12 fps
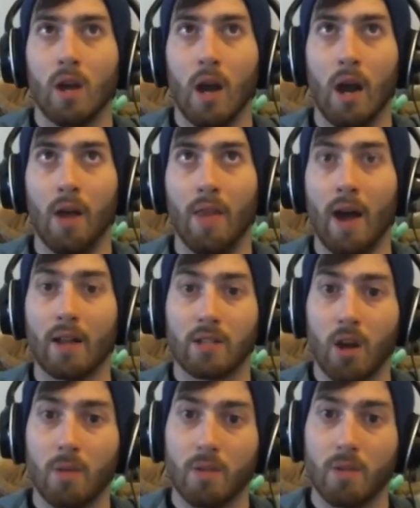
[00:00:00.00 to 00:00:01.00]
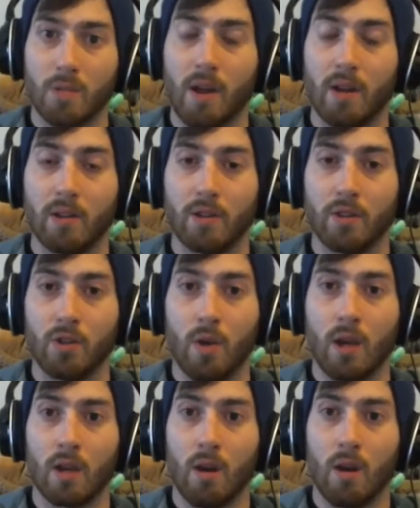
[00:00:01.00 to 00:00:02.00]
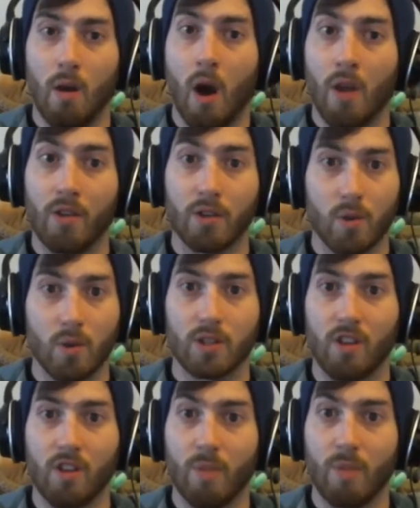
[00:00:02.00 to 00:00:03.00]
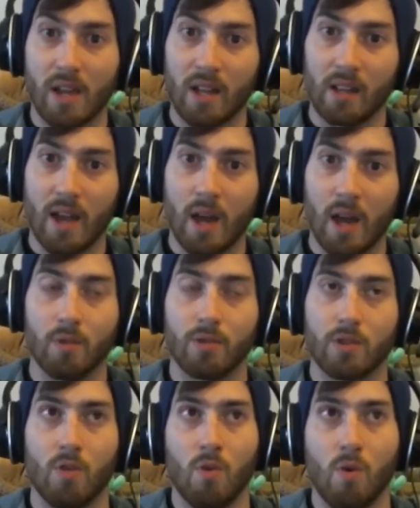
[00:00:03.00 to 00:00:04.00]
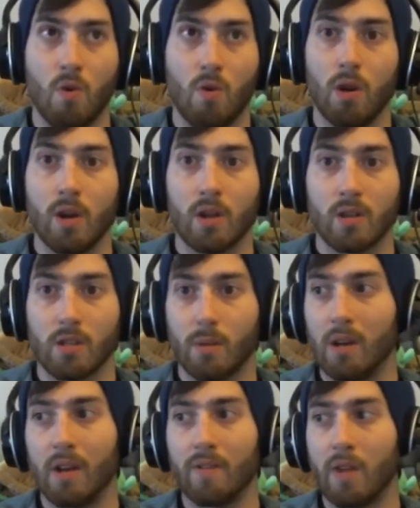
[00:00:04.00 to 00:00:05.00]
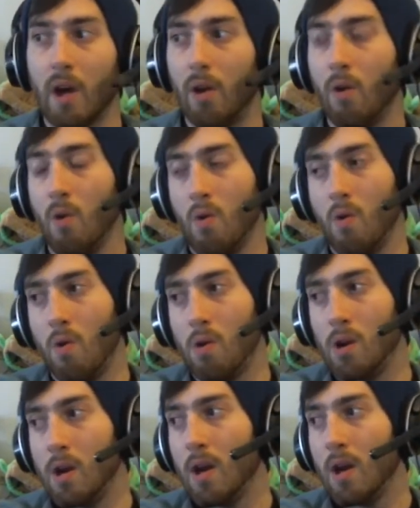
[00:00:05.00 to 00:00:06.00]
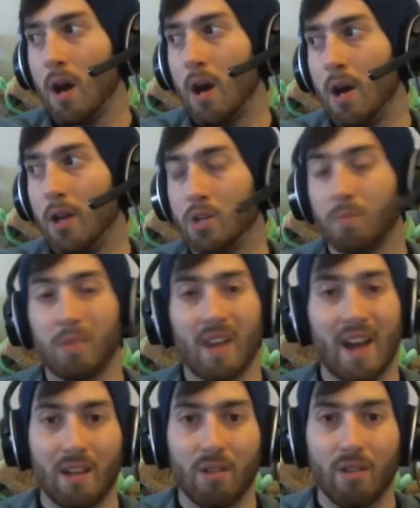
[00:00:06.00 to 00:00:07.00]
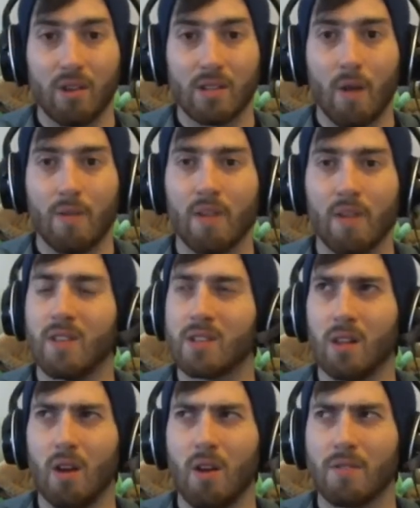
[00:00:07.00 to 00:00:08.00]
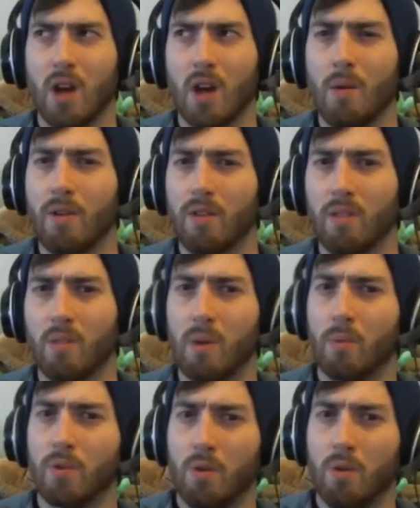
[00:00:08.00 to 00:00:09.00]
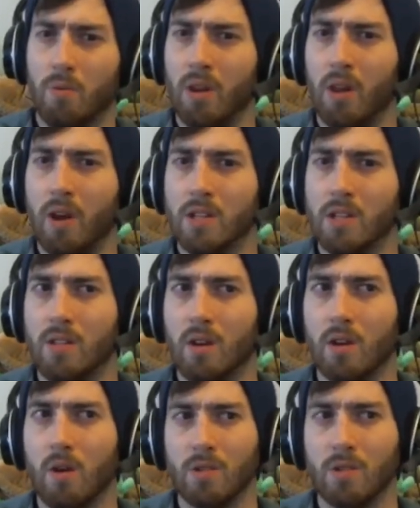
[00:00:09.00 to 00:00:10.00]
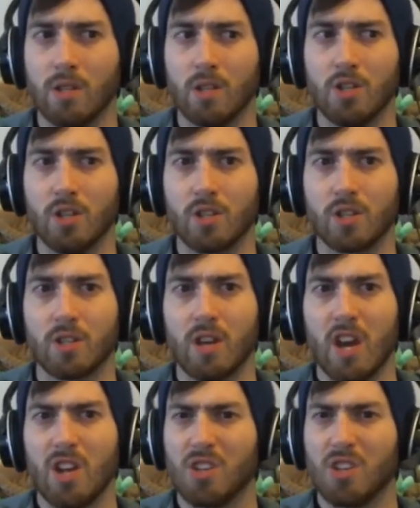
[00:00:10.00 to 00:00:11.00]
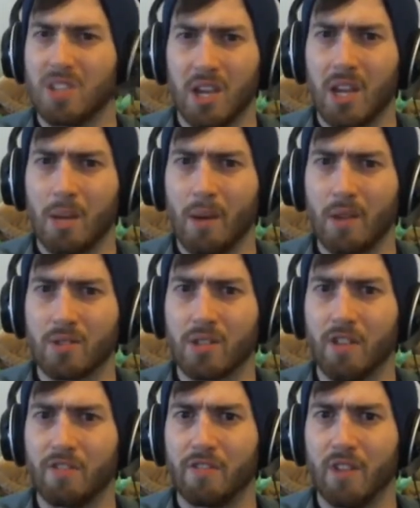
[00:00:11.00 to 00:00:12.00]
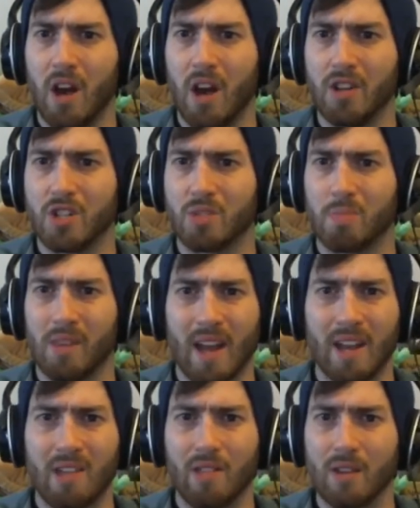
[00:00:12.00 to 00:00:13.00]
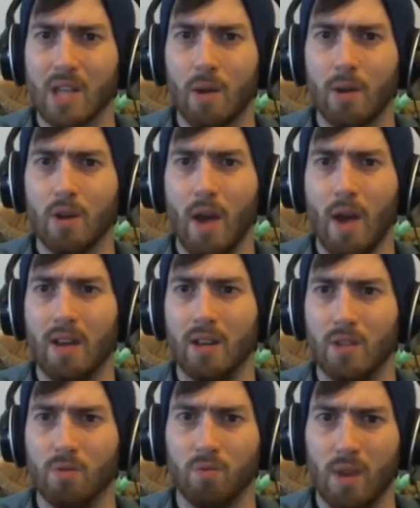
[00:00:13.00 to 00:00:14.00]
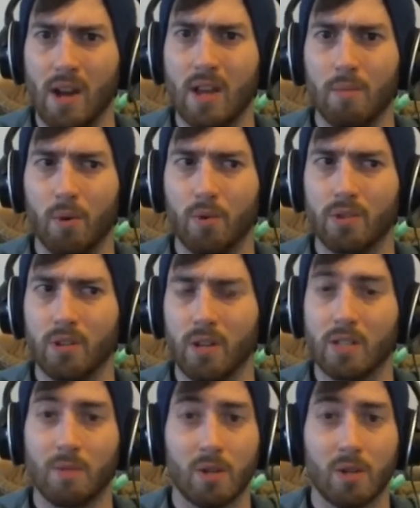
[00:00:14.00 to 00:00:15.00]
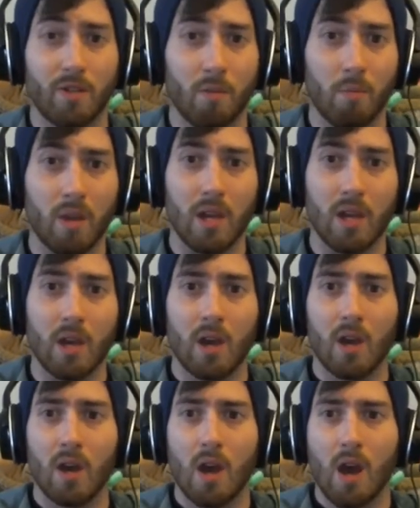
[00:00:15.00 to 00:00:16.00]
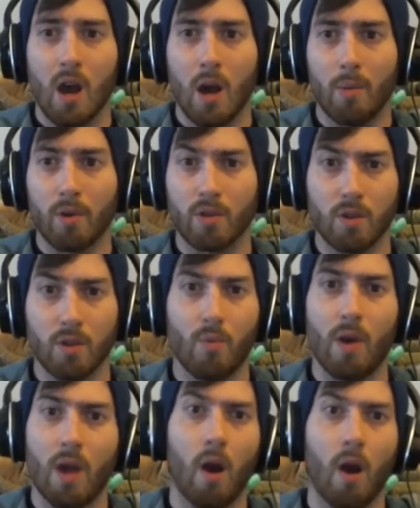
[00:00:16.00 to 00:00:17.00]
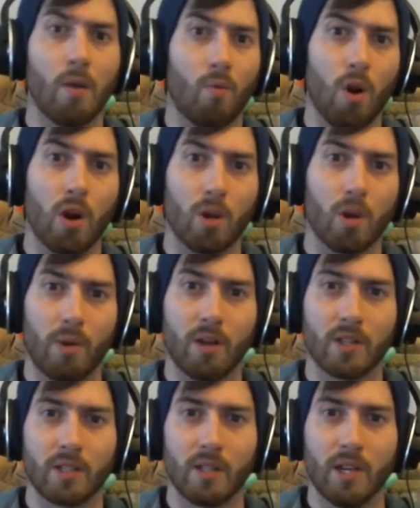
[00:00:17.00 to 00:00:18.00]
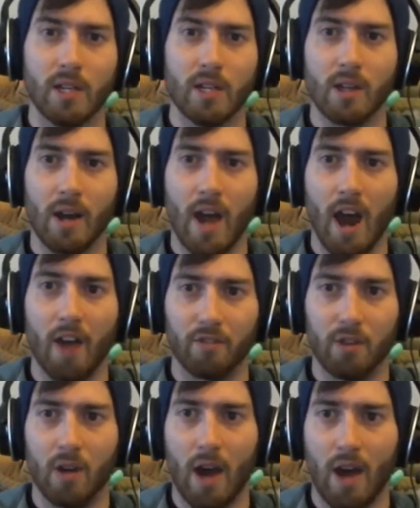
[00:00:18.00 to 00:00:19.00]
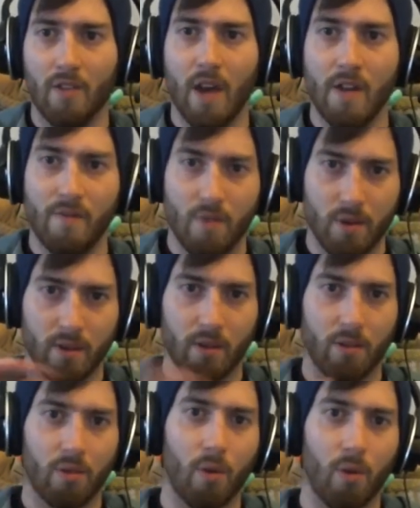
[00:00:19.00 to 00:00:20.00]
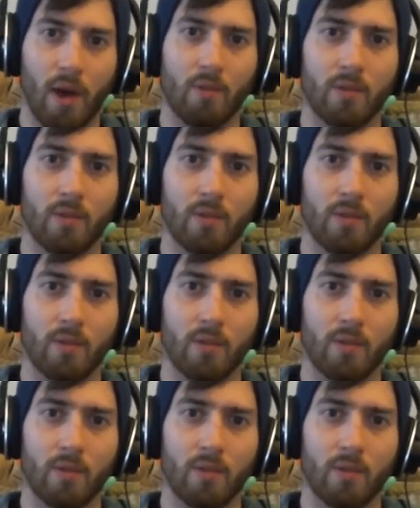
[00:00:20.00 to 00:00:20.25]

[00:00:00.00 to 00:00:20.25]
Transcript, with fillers: Uh, that time is spent doing other Twitch stuff, making layouts or something like that, or uh, just planning things out. There's a lot of time, I think, that people don't realize that goes into just just thinking about stuff. Uh, just planning things out in your head is really important, especially for me, uh, because of the way I work personally, is I have to have everything thought out.